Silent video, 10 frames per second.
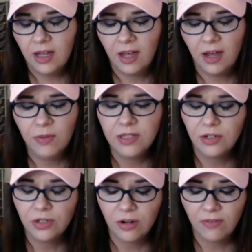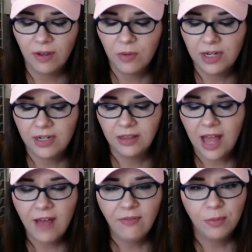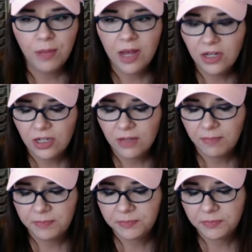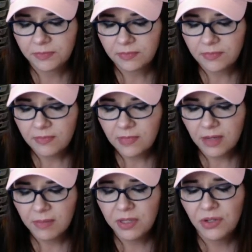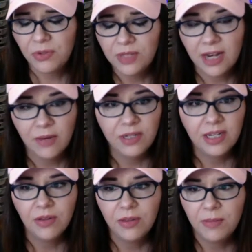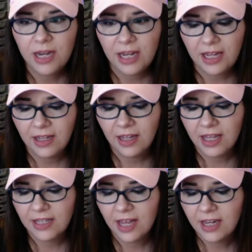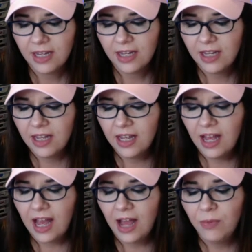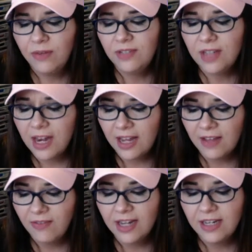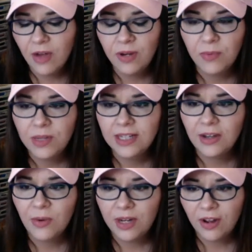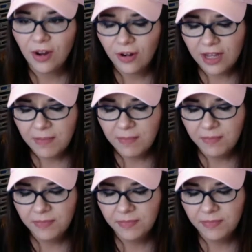I wasn't sure if I wanted to laugh or punch him. But you said it would kill the bunny, I said. I would have done it if I'd known it wasn't going to hurt him.